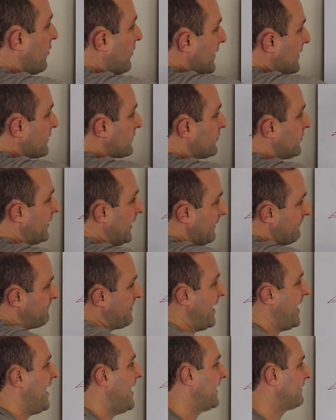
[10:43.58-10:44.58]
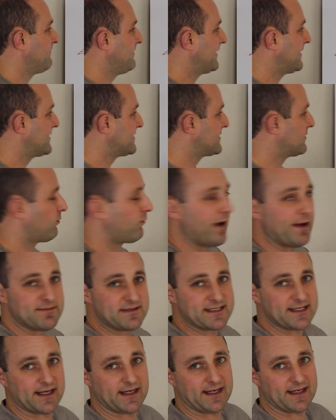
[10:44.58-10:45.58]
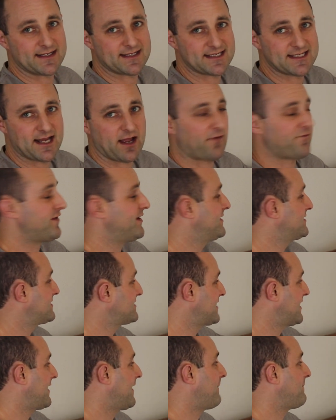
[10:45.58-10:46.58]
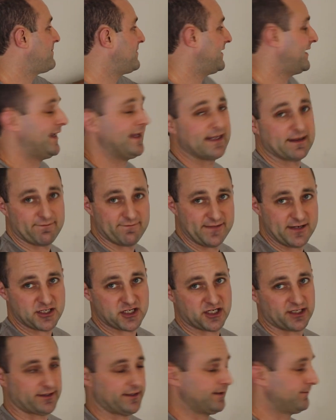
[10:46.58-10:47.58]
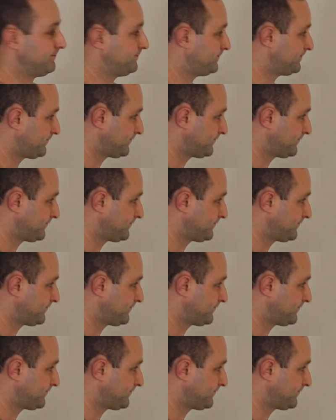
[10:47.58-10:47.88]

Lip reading: going through and buying because the website itself is set up inefficiently.